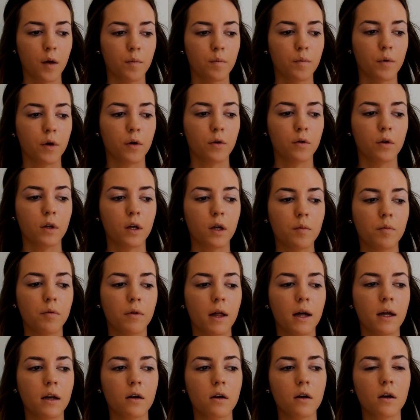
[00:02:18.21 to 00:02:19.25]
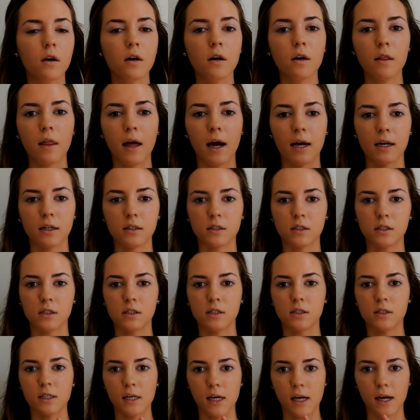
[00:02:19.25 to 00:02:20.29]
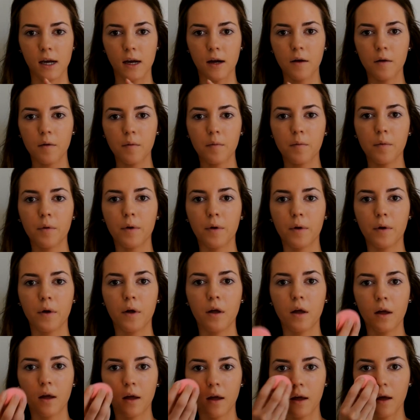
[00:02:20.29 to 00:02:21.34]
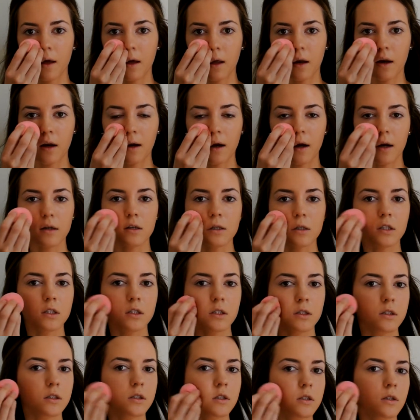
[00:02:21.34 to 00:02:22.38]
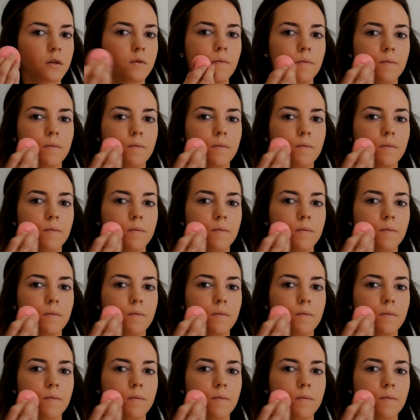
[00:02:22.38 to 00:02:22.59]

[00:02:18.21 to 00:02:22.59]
beauty blender that's damp, and I just